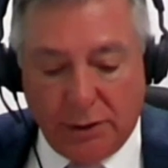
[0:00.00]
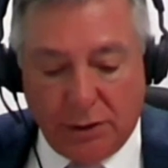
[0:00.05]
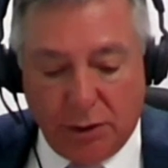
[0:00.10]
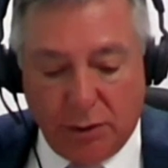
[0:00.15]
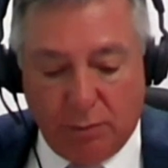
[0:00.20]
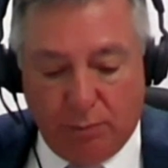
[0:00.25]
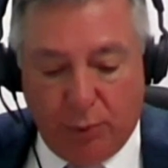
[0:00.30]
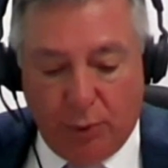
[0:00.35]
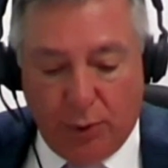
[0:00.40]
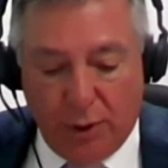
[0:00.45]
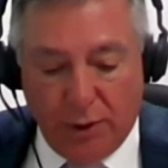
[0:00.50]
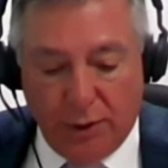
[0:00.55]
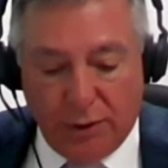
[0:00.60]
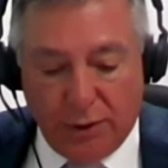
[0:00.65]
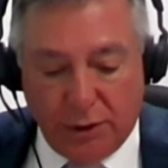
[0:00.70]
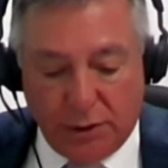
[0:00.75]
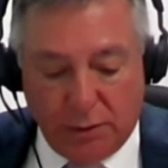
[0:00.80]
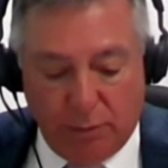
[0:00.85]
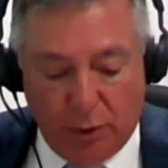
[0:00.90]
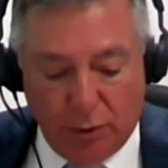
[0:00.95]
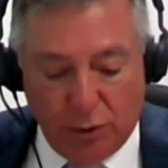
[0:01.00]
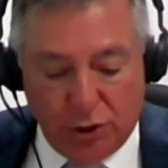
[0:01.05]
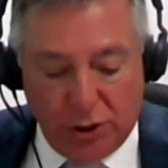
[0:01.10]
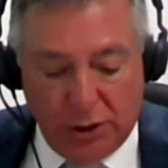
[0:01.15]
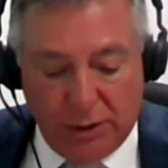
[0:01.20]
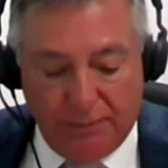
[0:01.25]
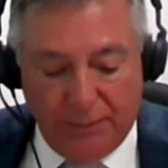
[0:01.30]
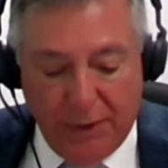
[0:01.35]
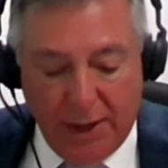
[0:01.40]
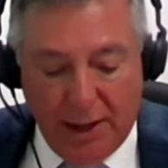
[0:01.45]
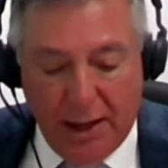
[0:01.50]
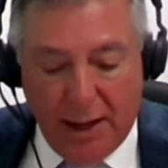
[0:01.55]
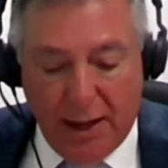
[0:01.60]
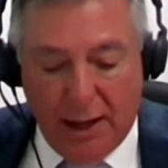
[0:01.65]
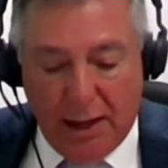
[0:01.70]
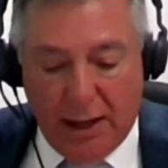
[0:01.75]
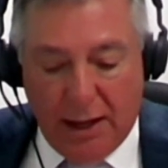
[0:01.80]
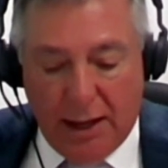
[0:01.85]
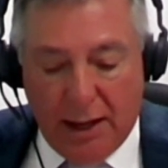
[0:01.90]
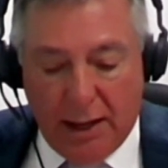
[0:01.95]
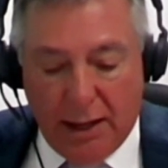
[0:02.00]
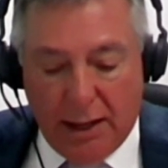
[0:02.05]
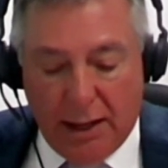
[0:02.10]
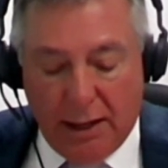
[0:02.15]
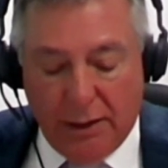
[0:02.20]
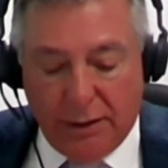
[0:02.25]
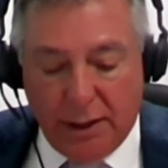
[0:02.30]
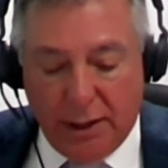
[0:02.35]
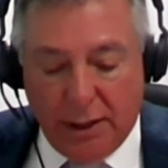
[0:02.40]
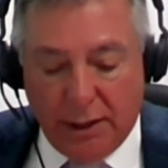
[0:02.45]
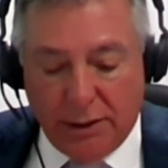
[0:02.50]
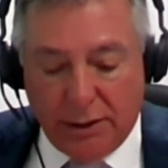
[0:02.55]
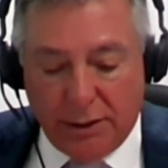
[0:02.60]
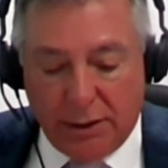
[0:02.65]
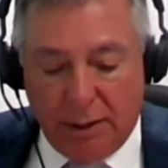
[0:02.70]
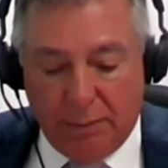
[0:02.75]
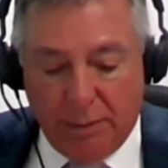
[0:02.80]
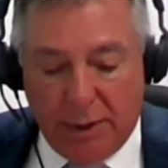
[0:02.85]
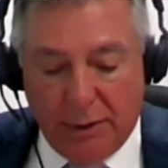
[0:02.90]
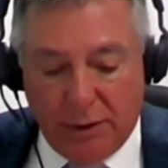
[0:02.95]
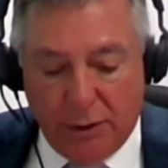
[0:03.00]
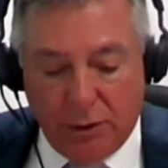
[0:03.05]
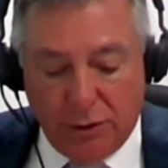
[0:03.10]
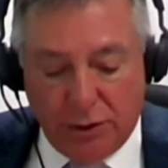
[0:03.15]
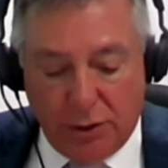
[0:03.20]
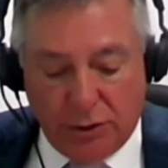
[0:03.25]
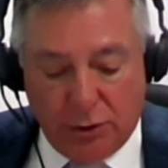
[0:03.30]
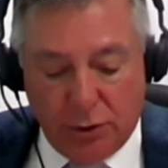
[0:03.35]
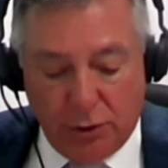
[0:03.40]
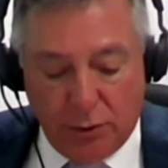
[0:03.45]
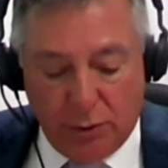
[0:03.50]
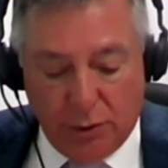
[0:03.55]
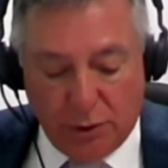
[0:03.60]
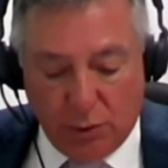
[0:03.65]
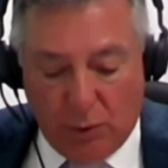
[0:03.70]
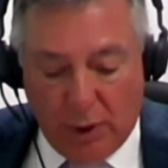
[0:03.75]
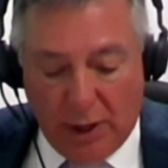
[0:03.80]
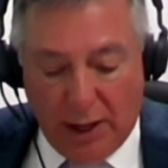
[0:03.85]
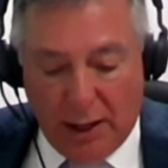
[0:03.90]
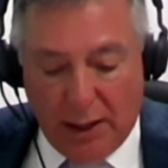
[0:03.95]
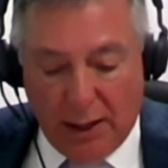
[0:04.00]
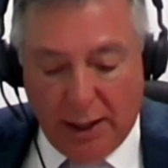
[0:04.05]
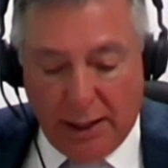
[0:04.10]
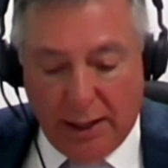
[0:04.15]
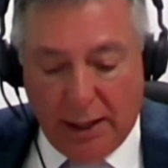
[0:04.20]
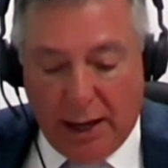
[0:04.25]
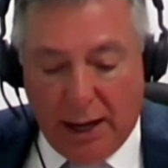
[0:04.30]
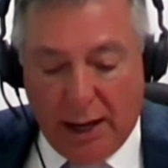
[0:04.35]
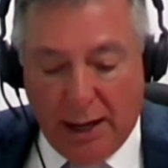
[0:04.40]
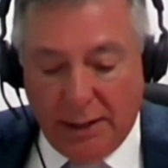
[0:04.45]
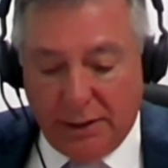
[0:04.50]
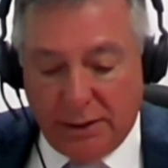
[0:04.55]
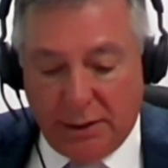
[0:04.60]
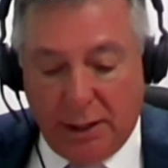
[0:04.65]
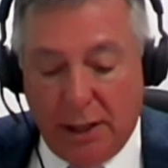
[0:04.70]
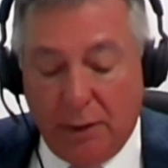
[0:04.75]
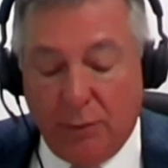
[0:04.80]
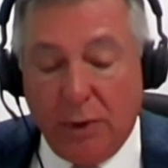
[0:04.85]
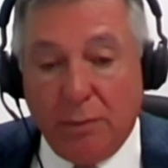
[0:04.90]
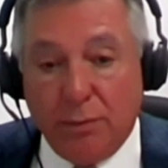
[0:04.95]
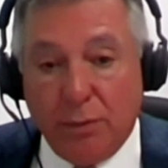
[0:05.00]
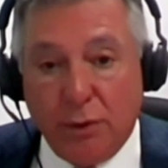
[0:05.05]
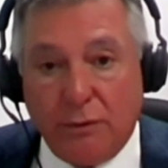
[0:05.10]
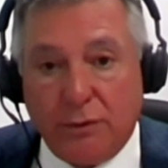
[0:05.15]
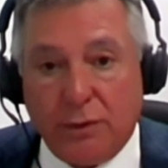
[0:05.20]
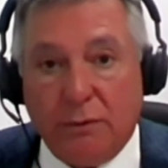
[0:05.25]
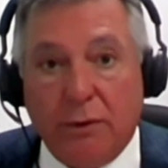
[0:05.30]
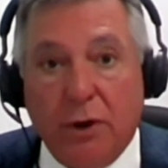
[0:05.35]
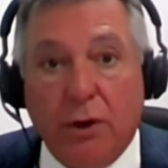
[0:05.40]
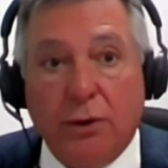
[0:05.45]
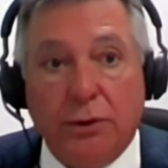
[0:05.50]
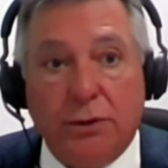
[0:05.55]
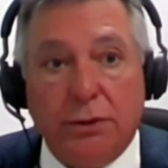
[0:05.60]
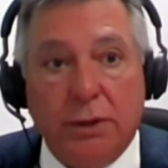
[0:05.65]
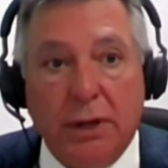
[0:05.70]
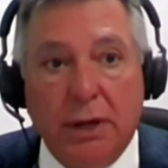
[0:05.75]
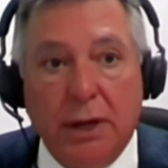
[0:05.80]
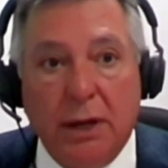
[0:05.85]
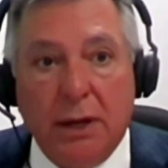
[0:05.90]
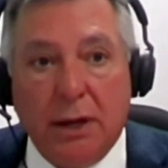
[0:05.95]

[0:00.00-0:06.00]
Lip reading: support this motion, and I think some others do as well, and I say we move to vote.